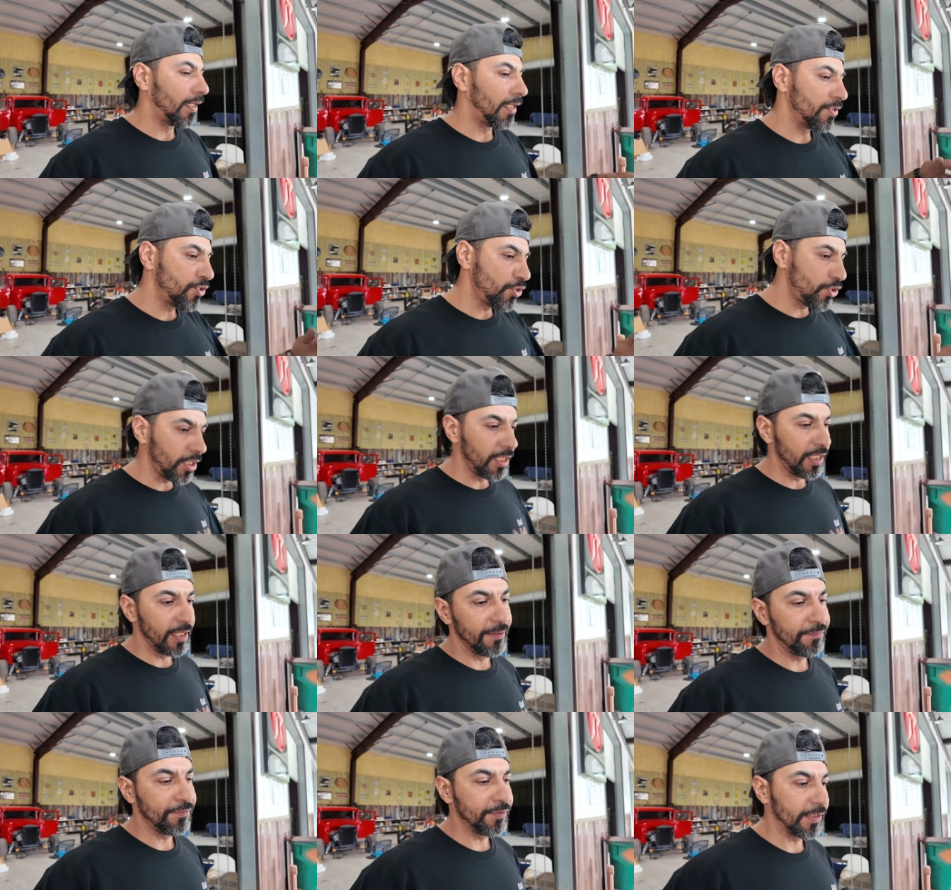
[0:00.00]

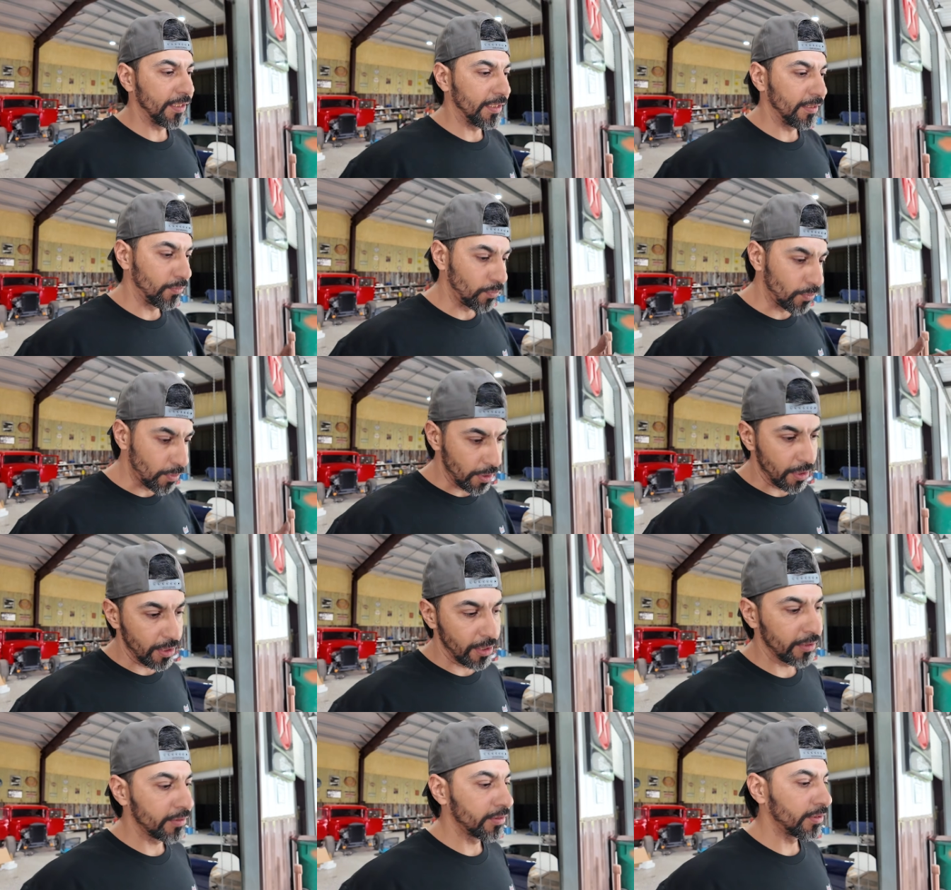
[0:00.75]
shifts and
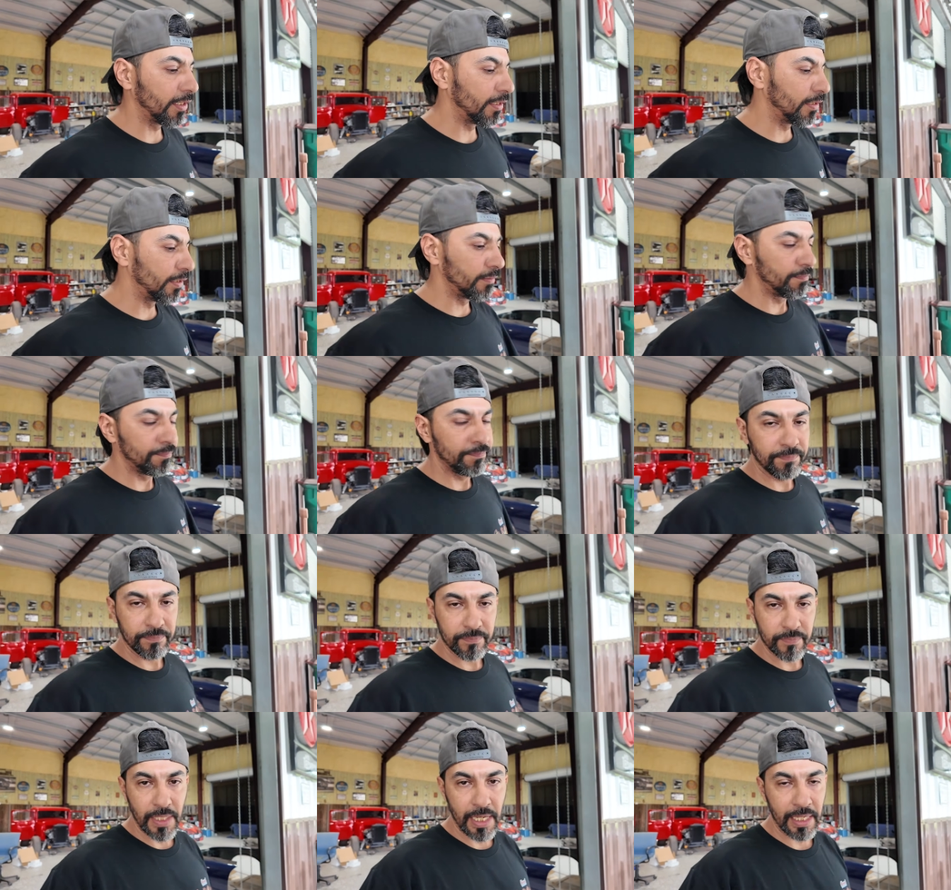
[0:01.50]
works and
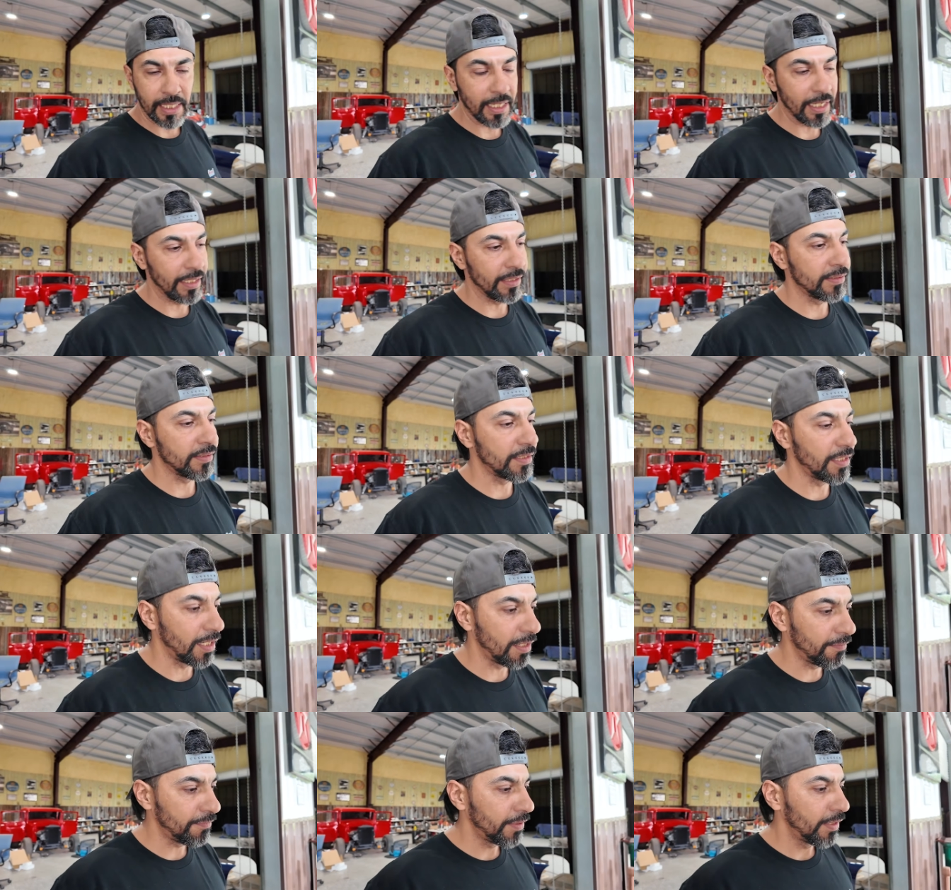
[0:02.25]
that kind of
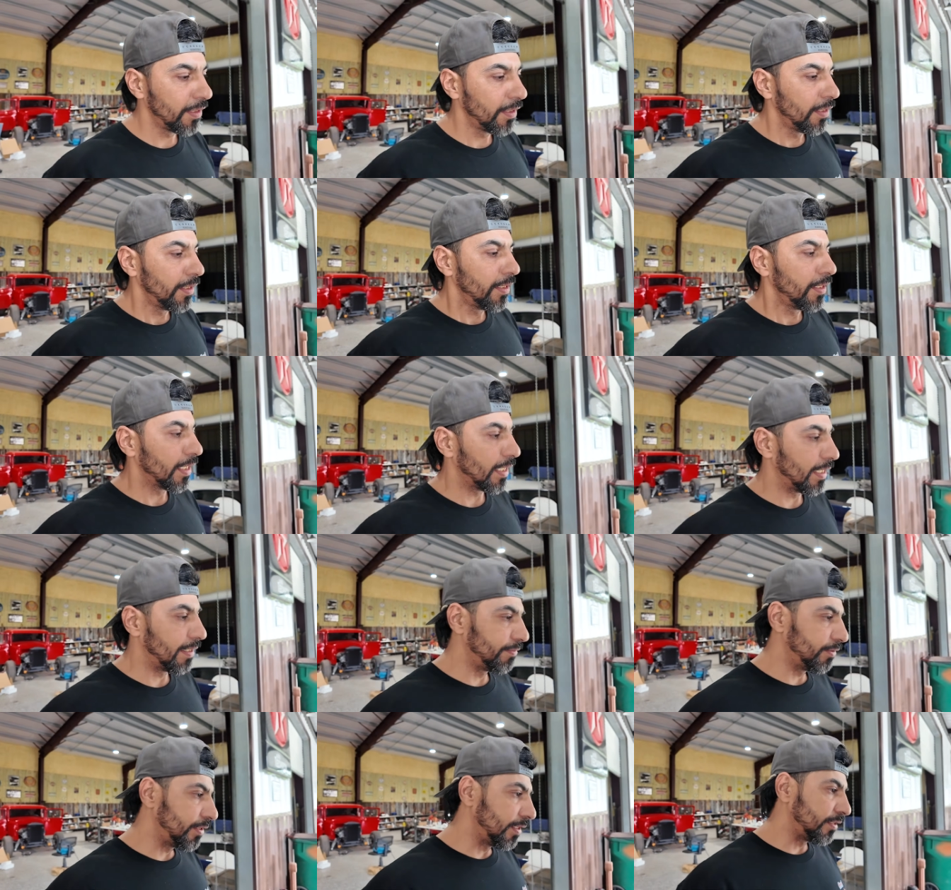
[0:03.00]
stuff, and
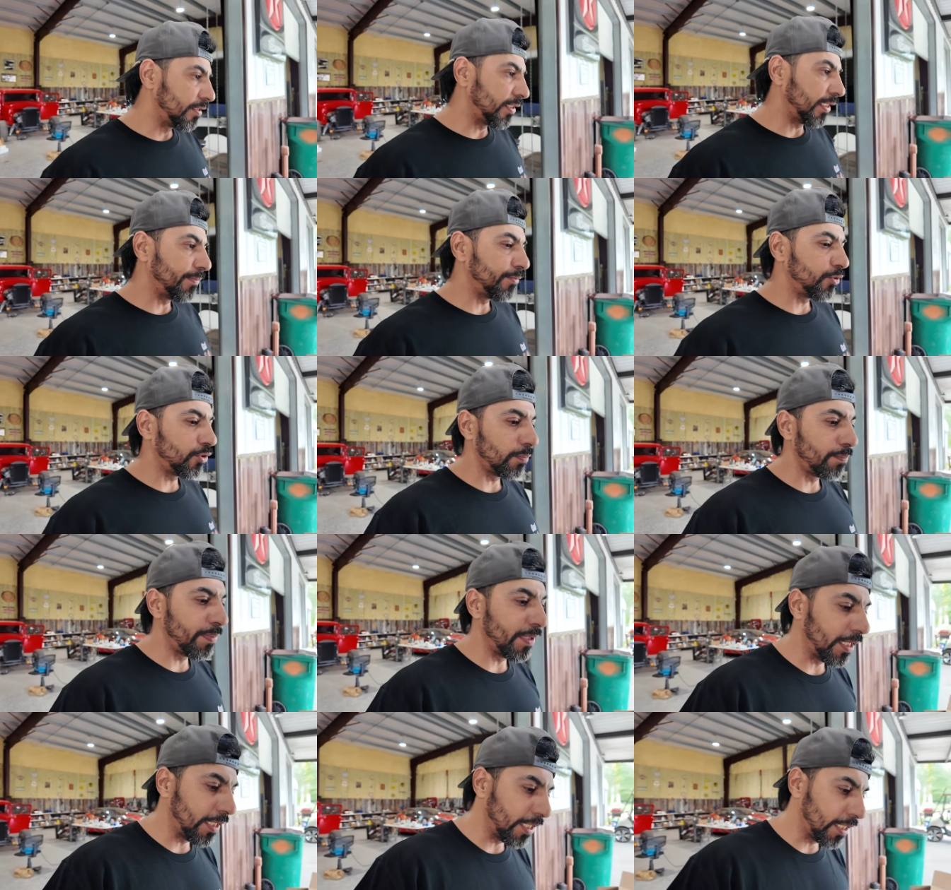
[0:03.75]
everything seems to
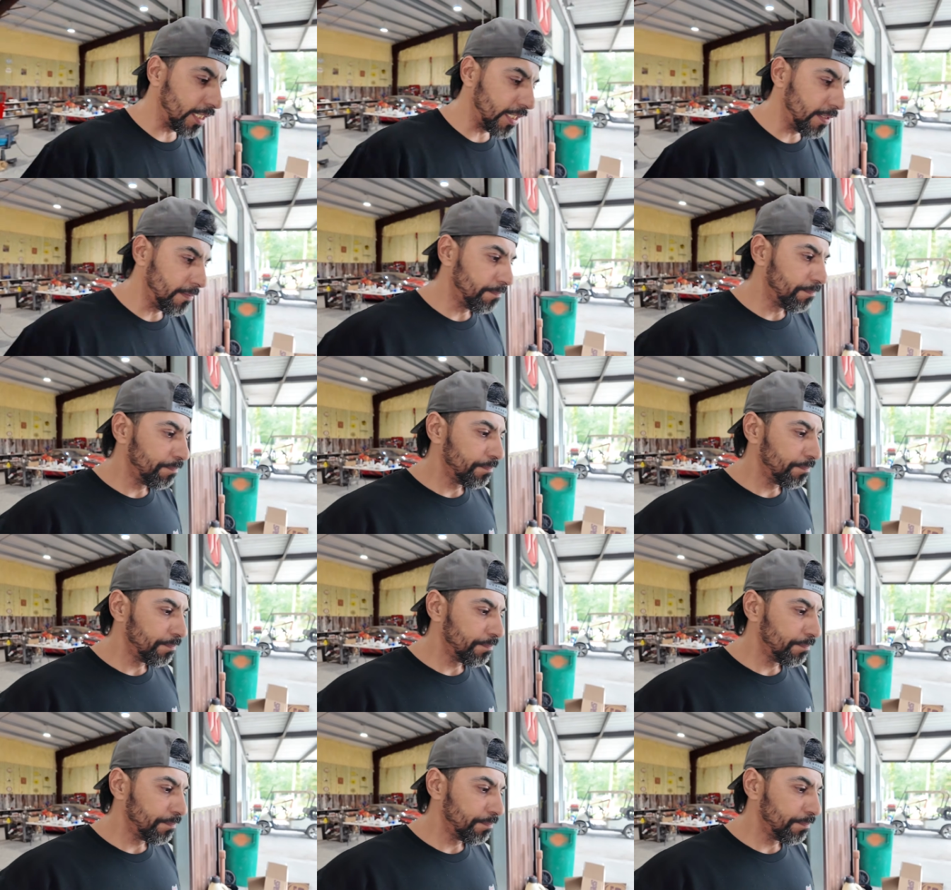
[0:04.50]
be